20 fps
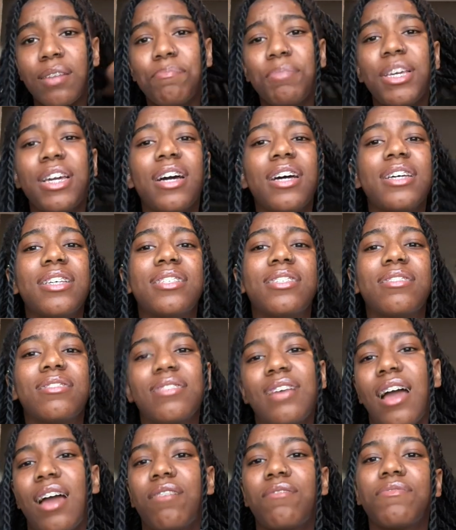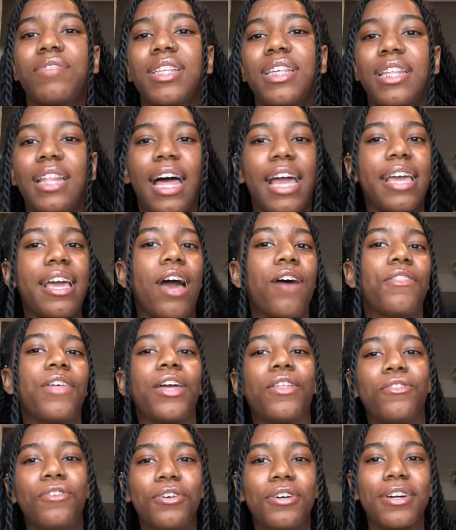because I don't really like how
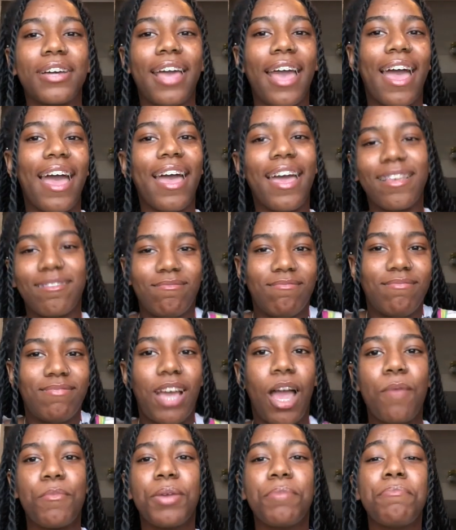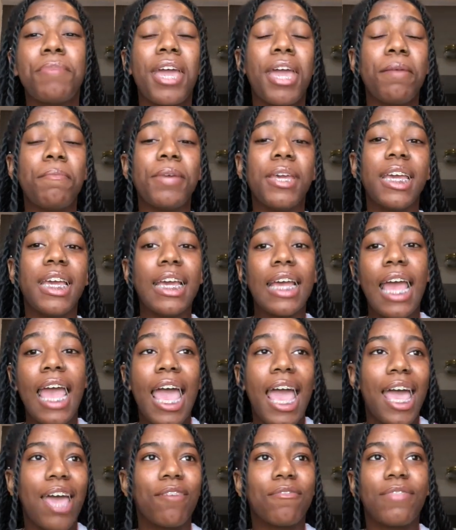they look. I mean, maybe
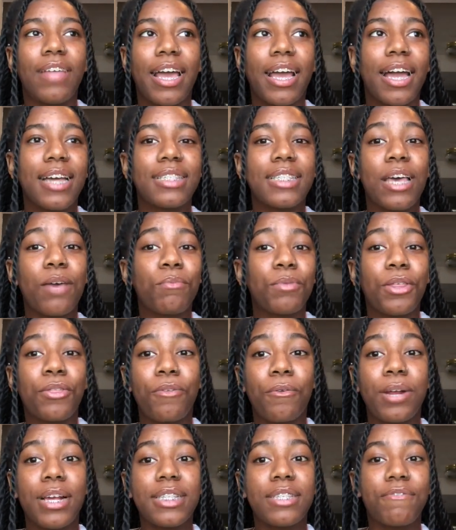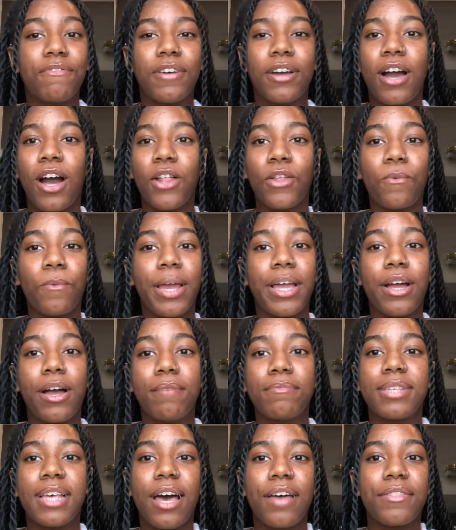if, like I said, with the 3s, if a colorway
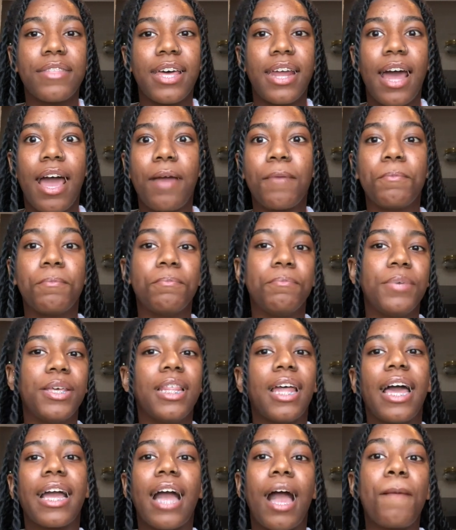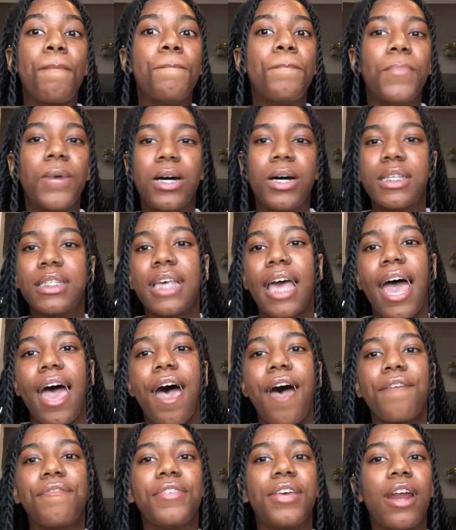comes out that I'd be like, I must
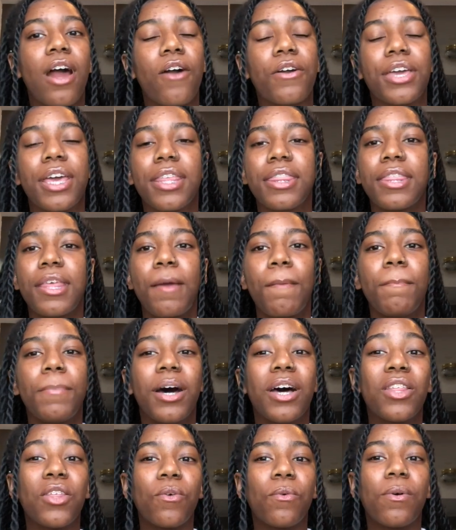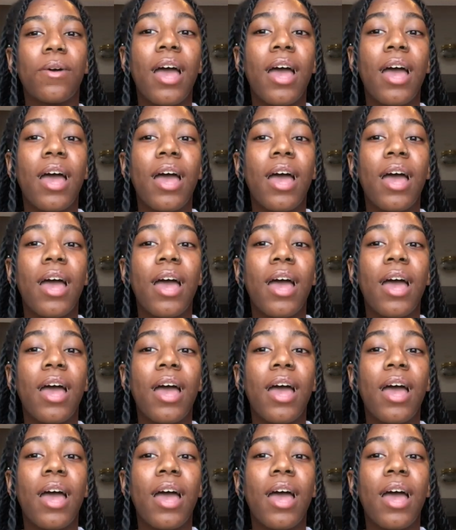have, then I'll get them. But